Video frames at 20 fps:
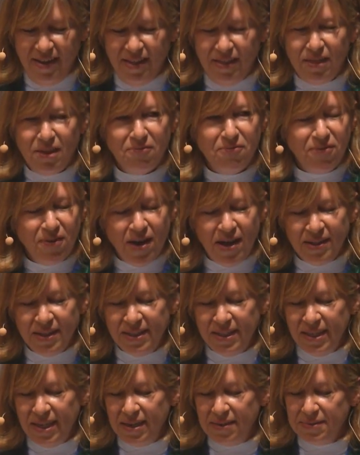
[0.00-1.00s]
The
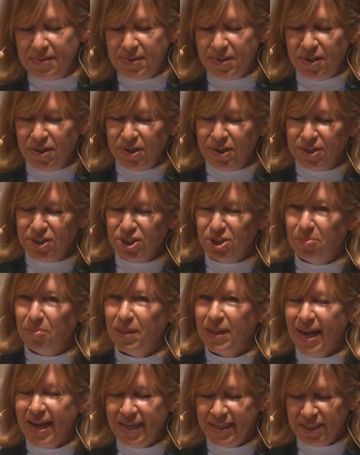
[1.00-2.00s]
fallen leaves nourish the
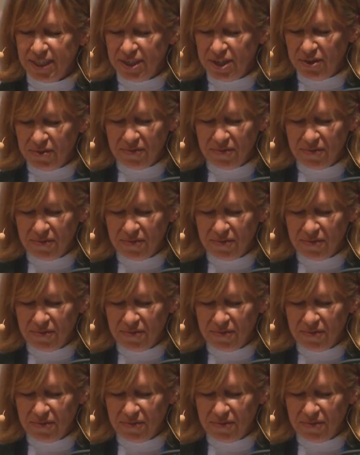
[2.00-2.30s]
plankton who